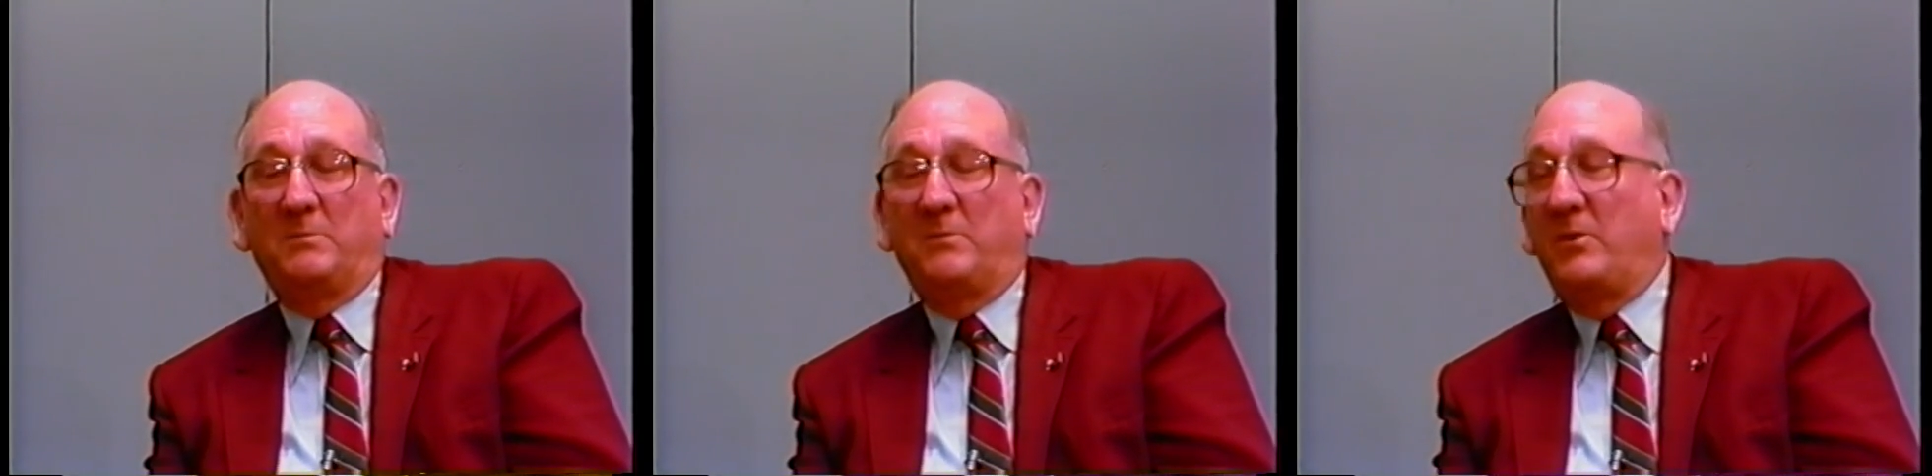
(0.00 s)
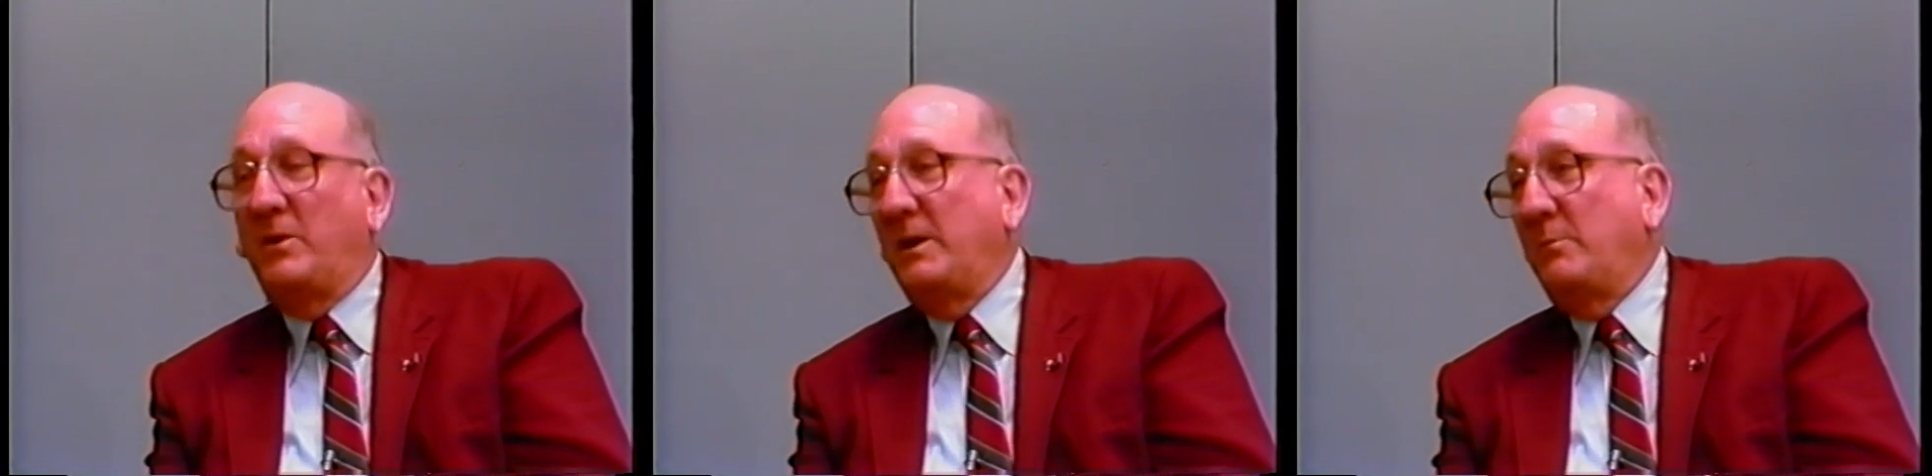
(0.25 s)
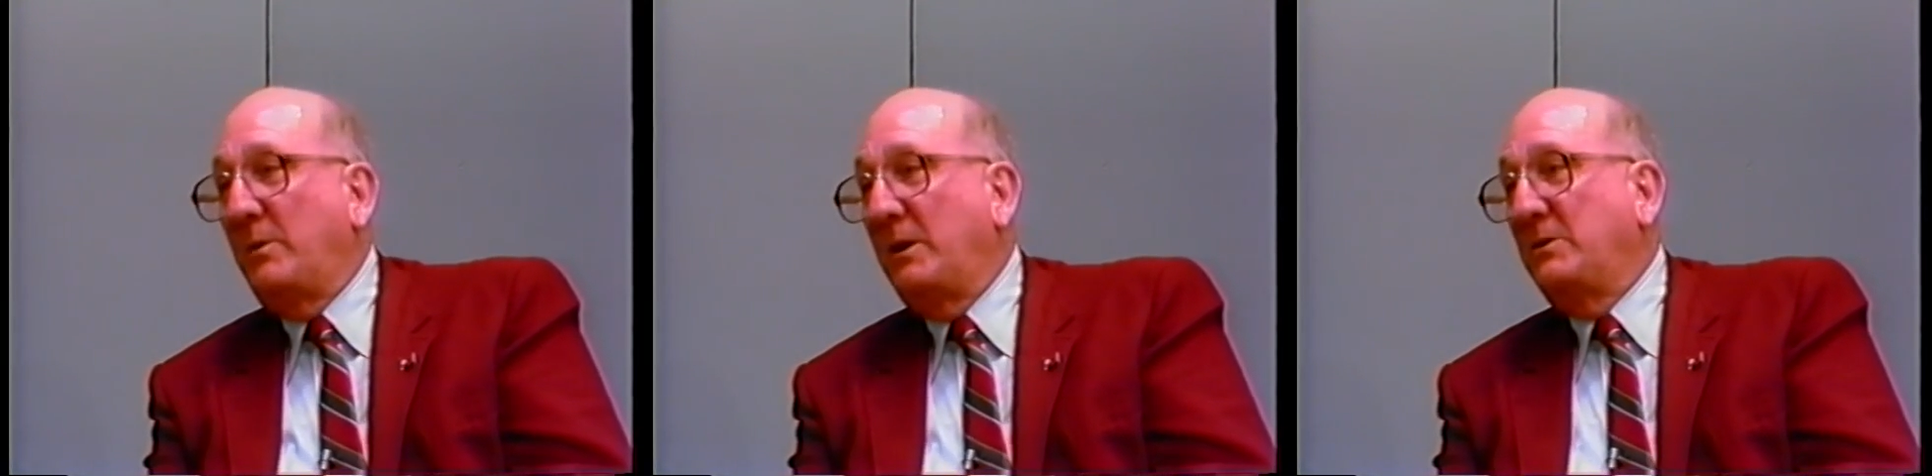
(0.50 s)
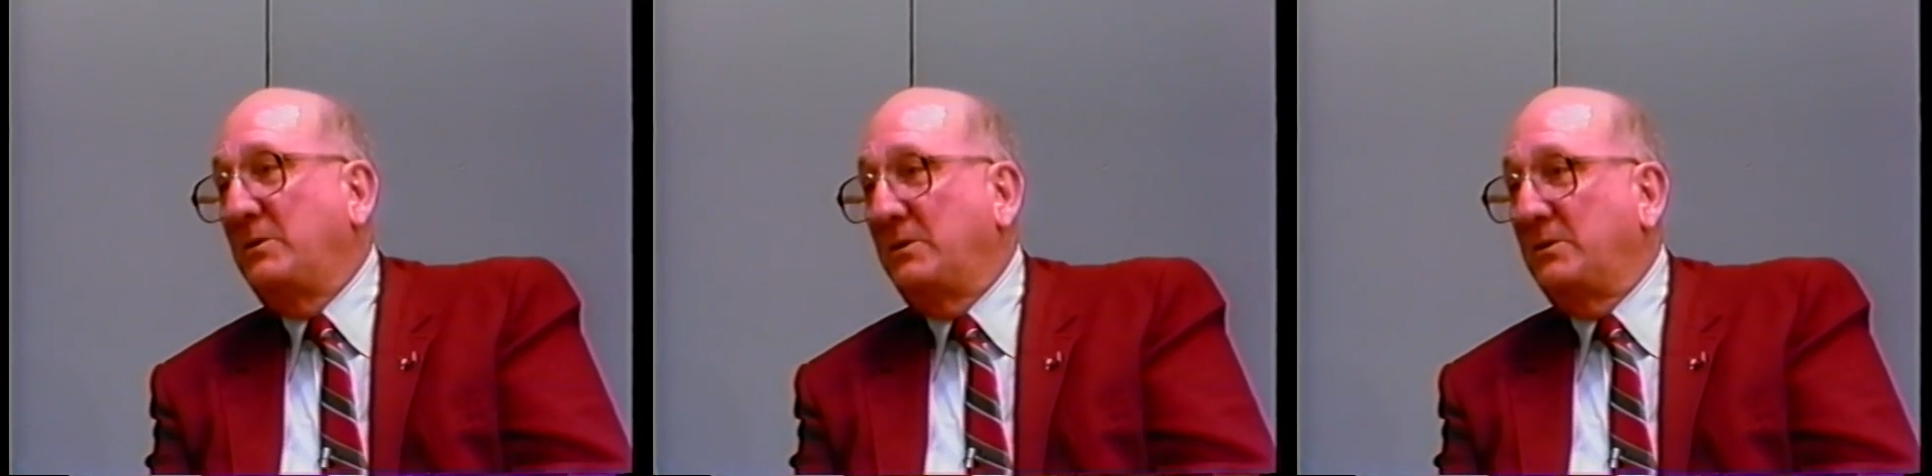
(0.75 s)
and Frank
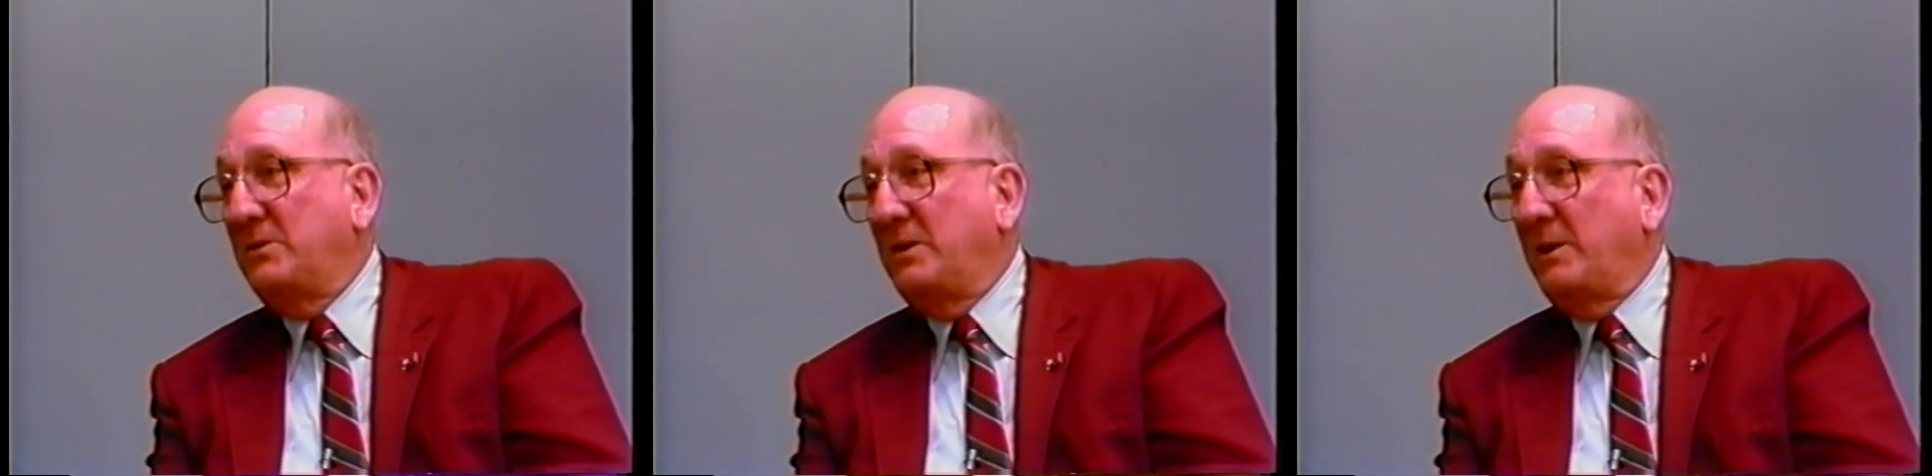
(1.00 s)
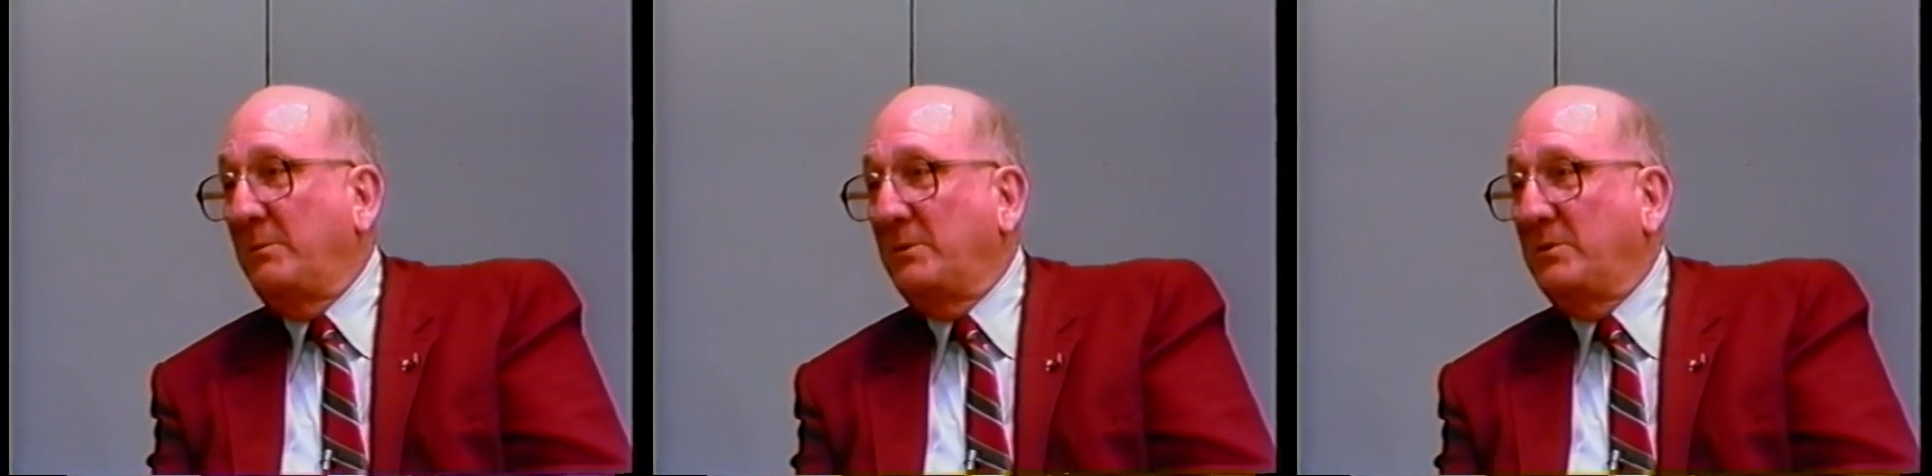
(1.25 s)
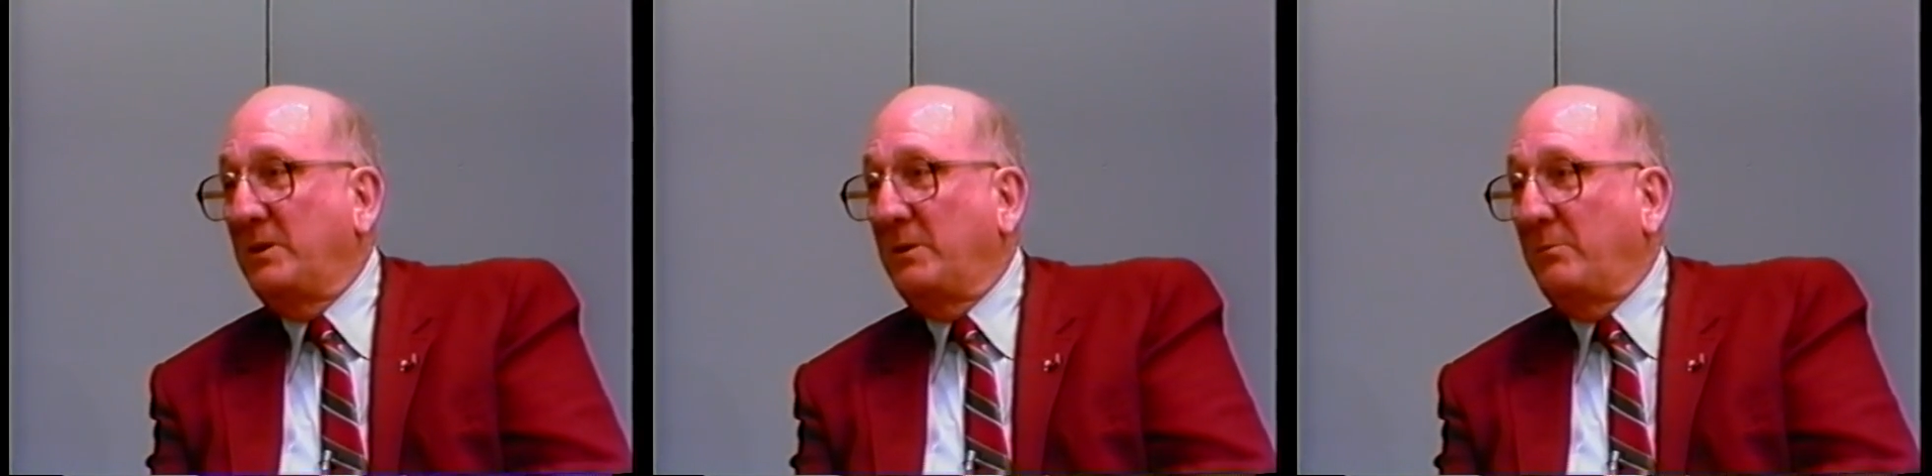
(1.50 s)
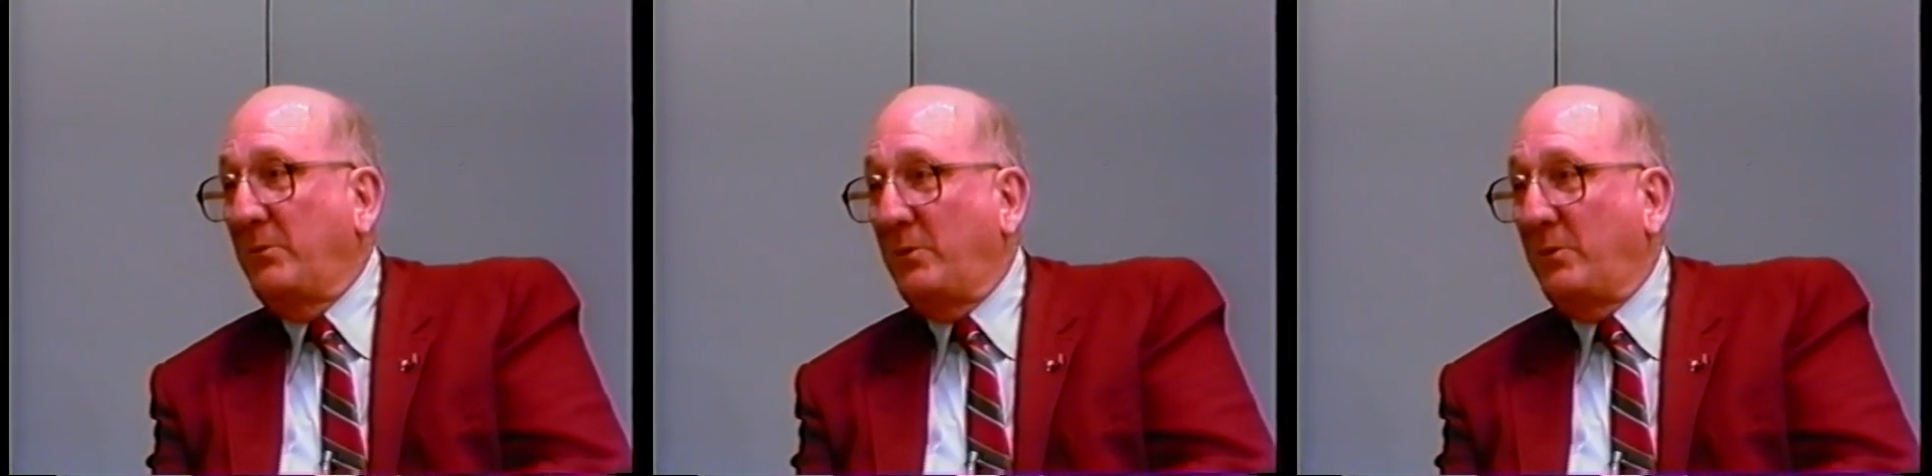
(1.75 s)
Branch's chairmanship.